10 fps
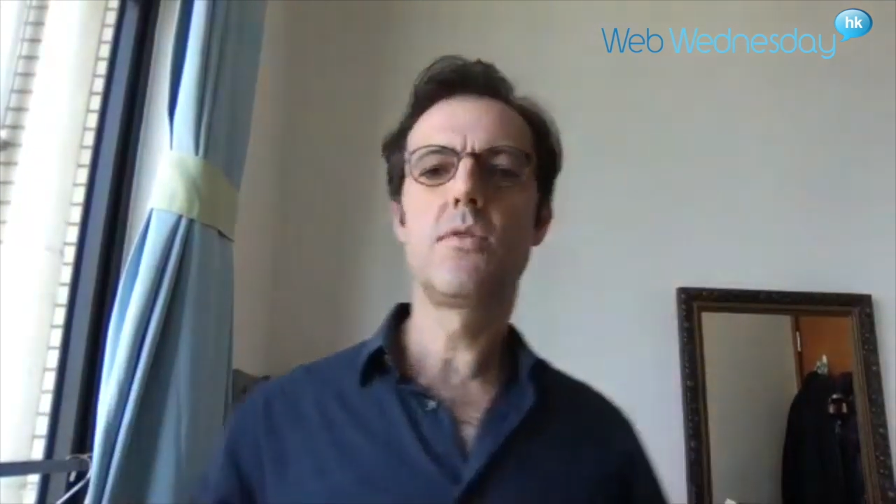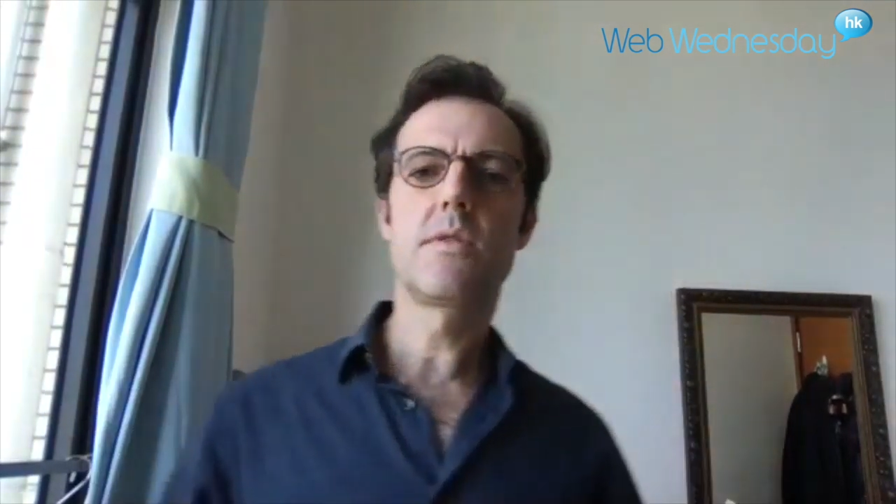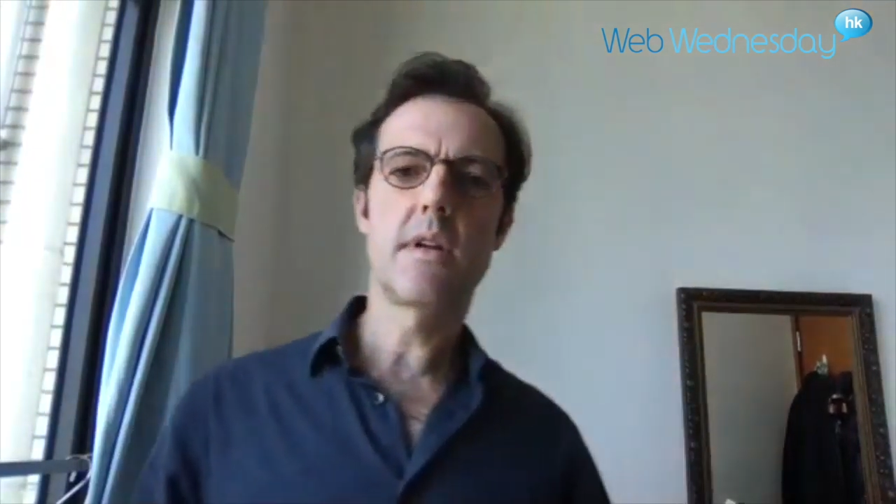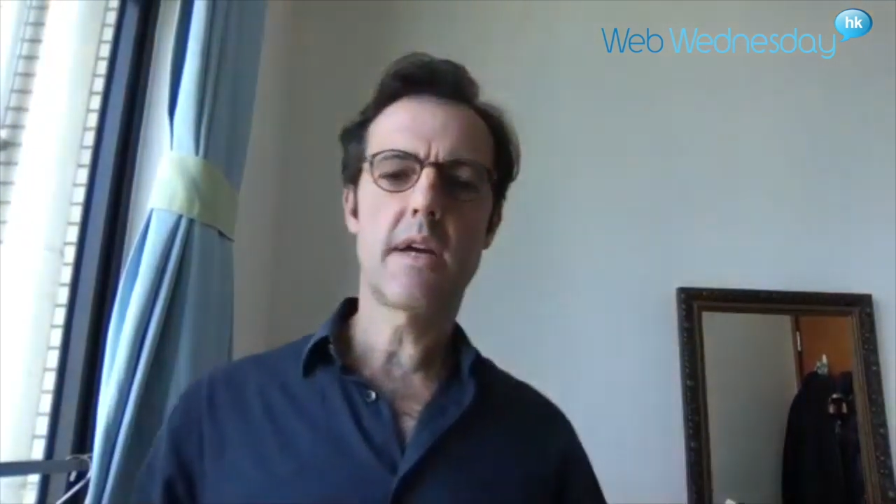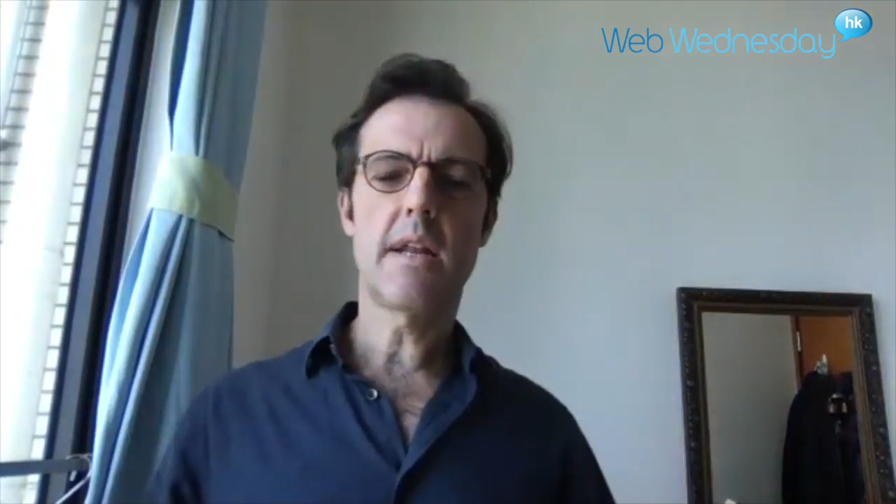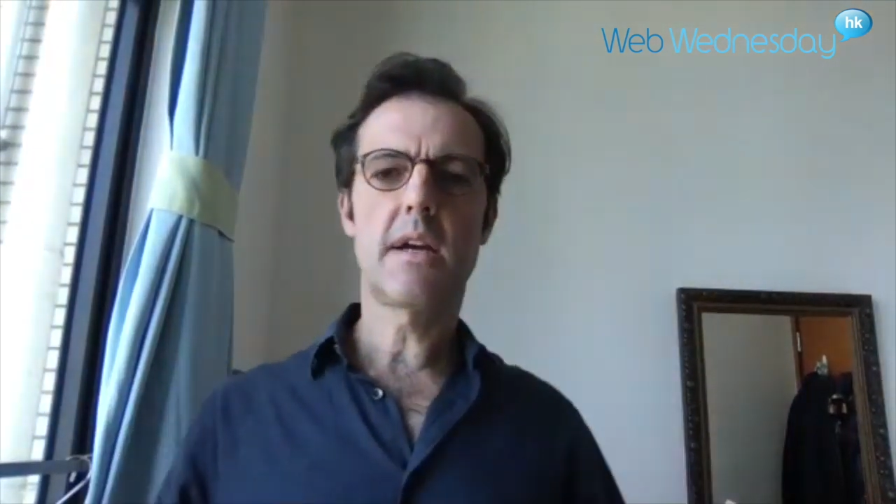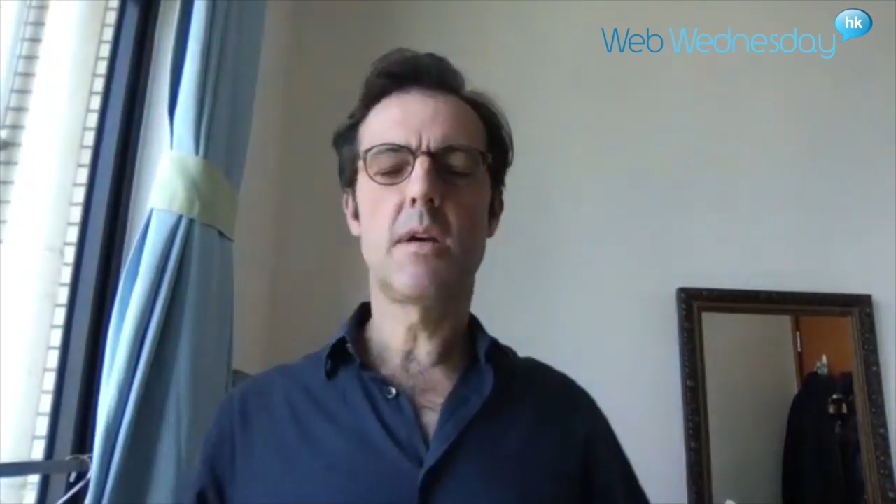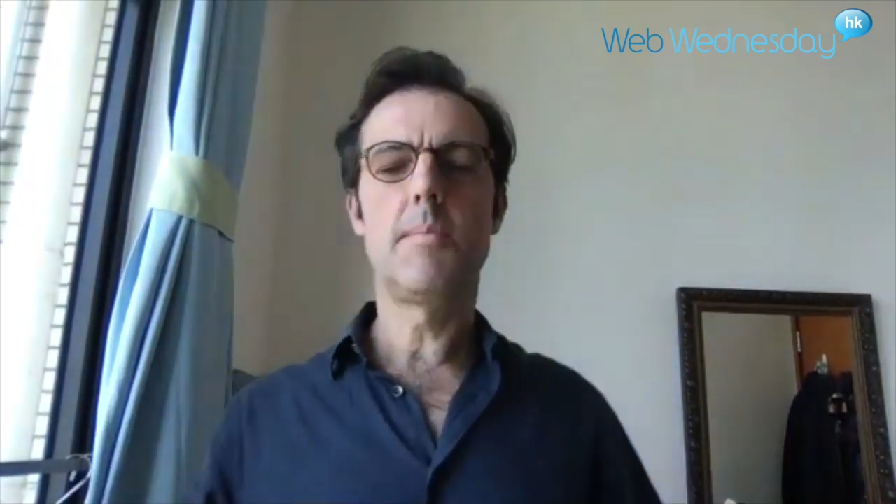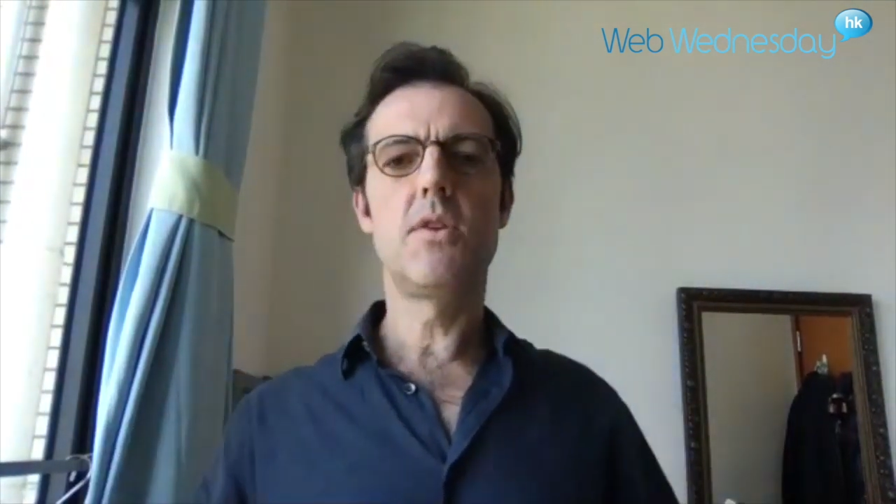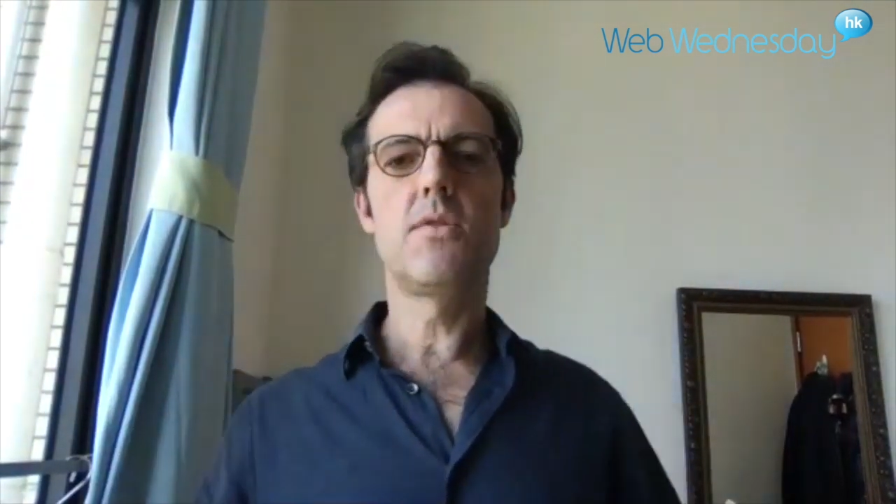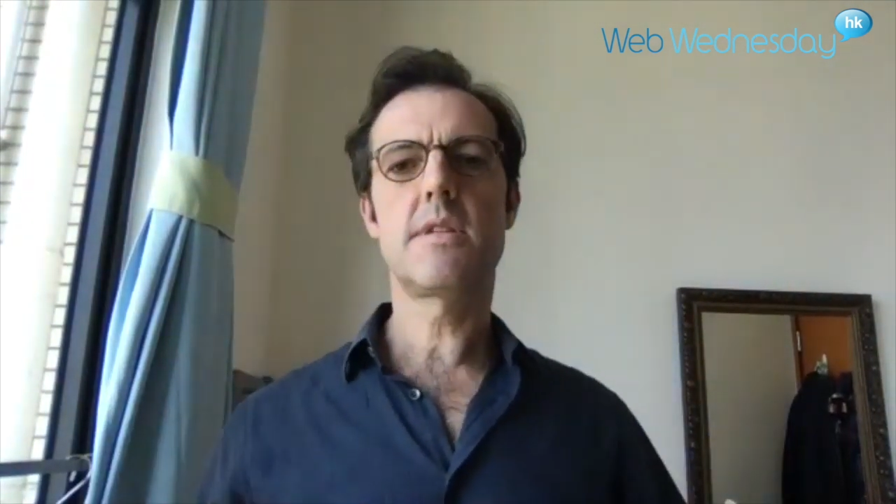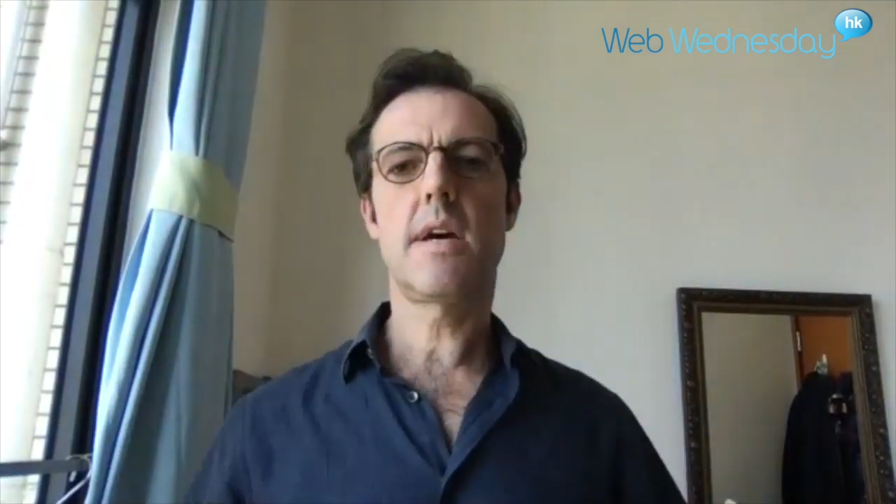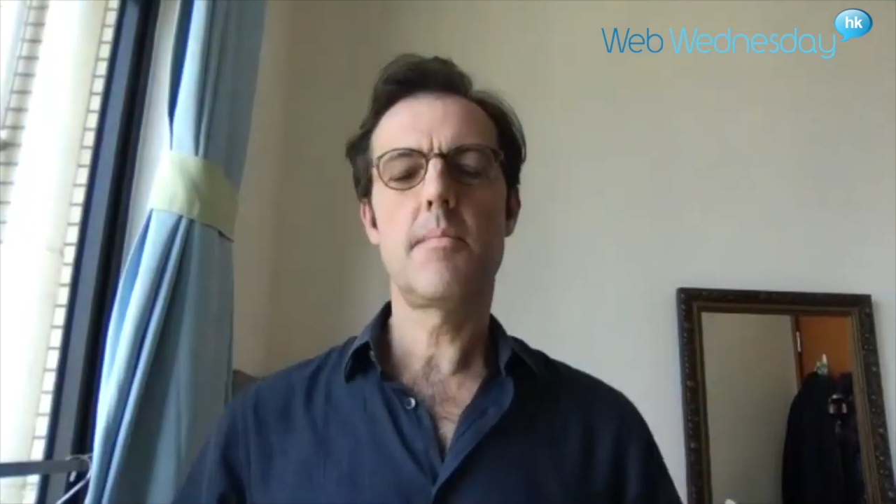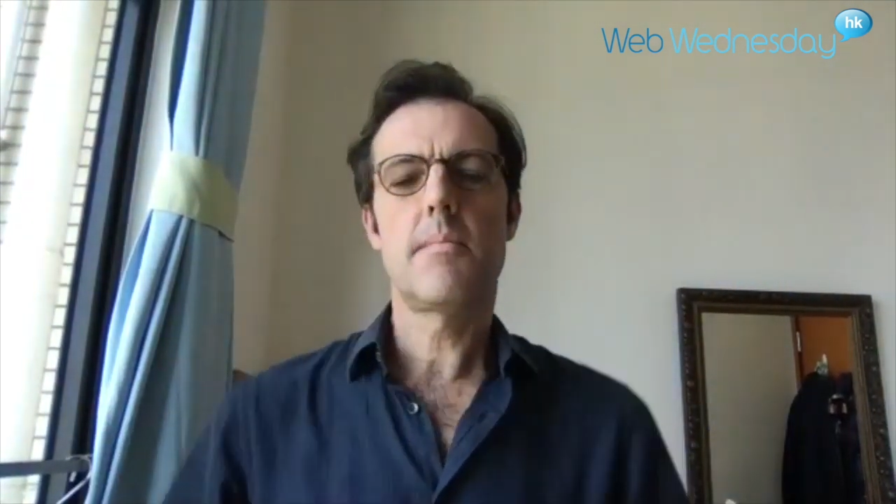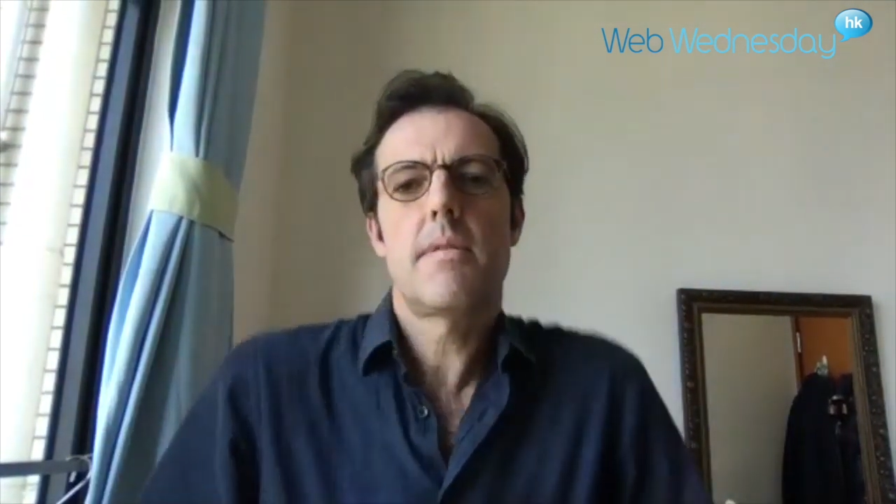the kind of commute type
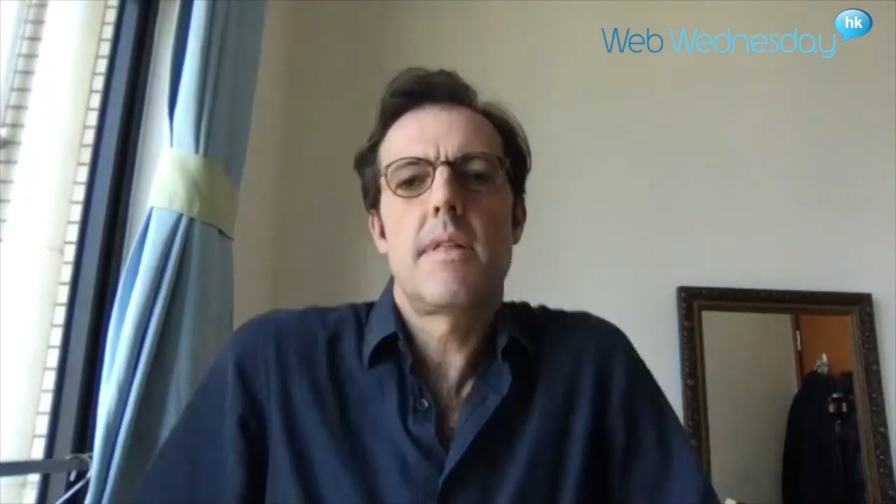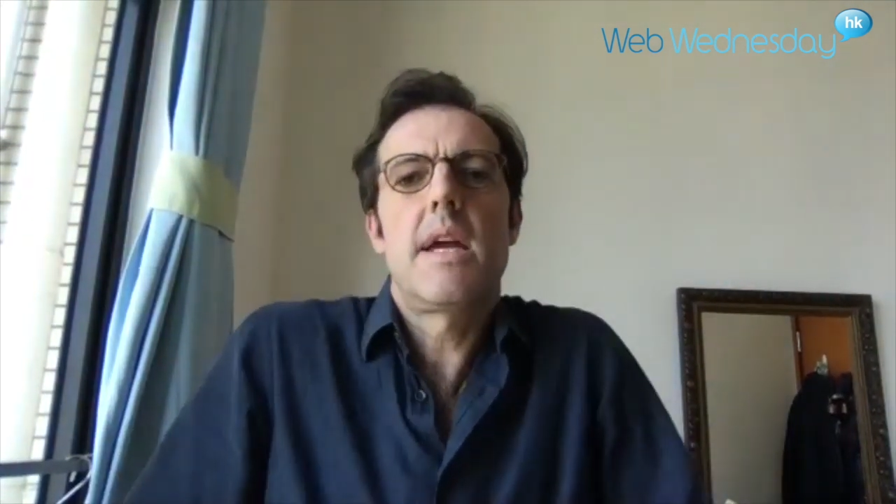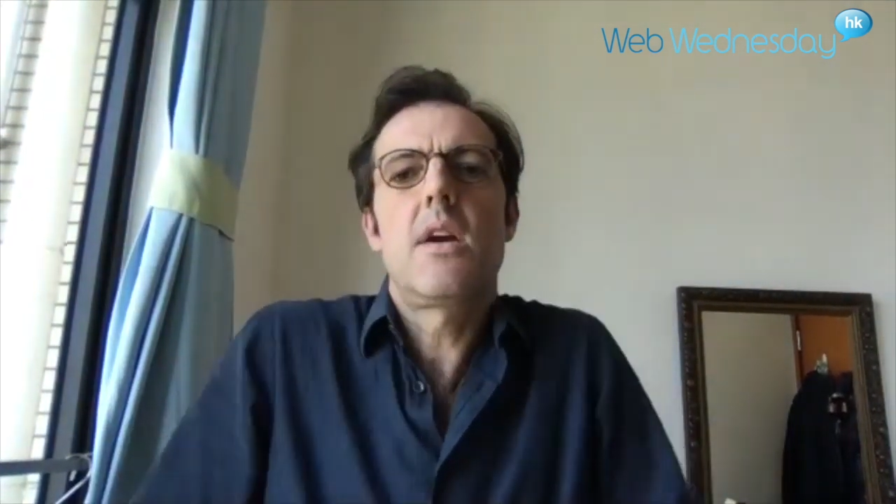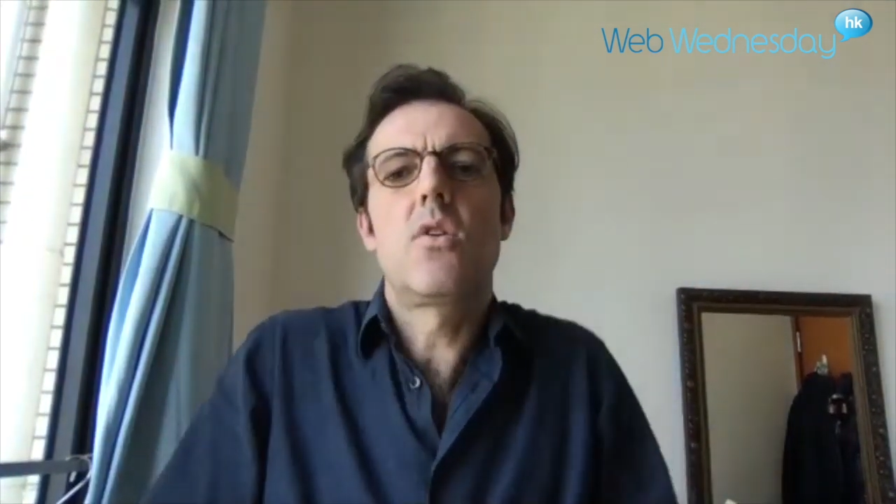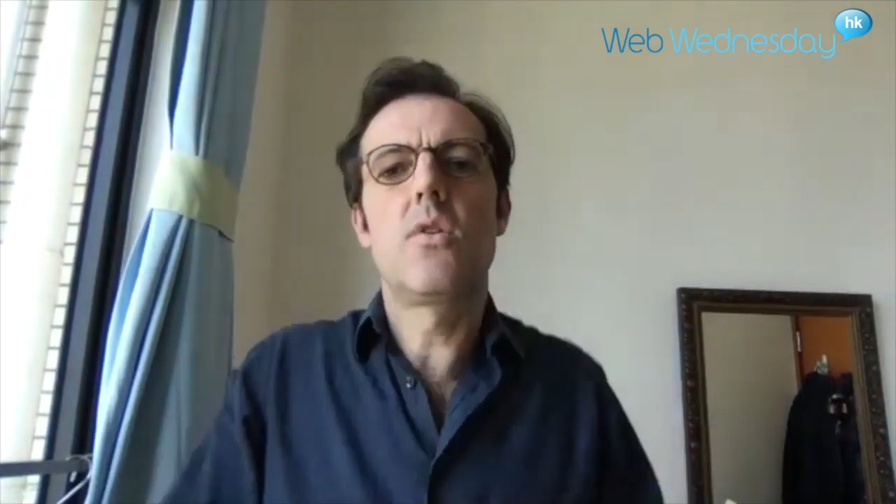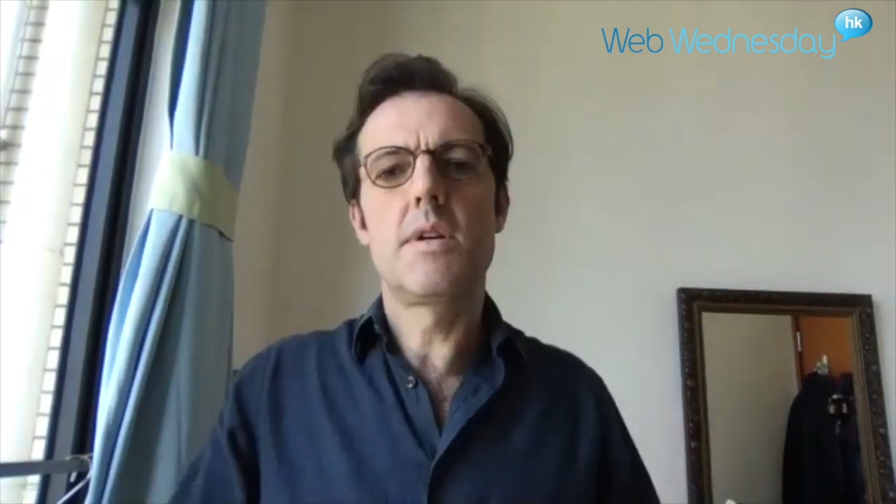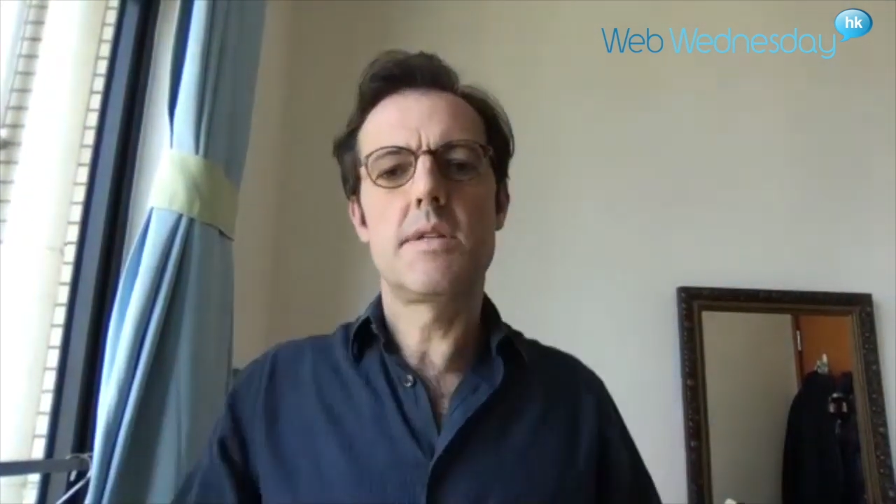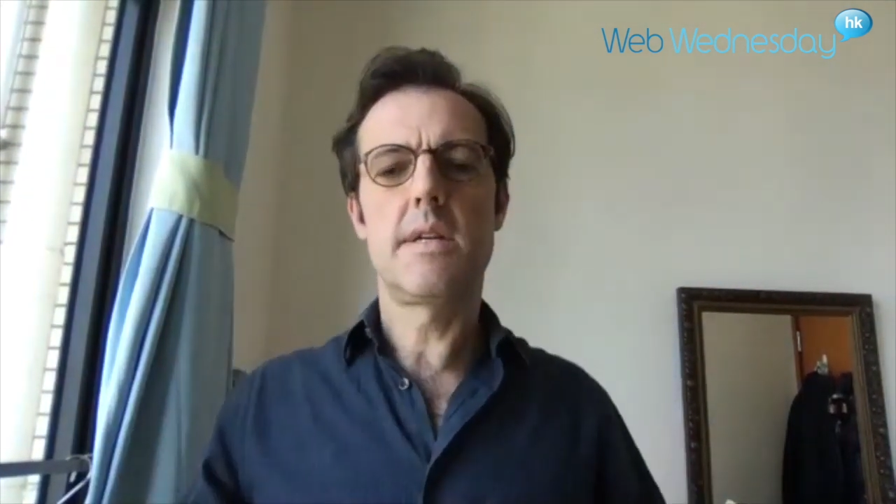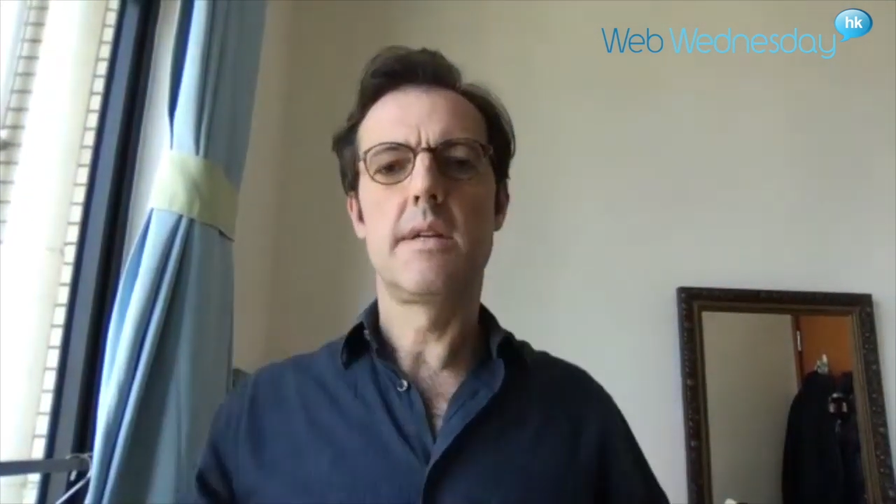thing, or is it,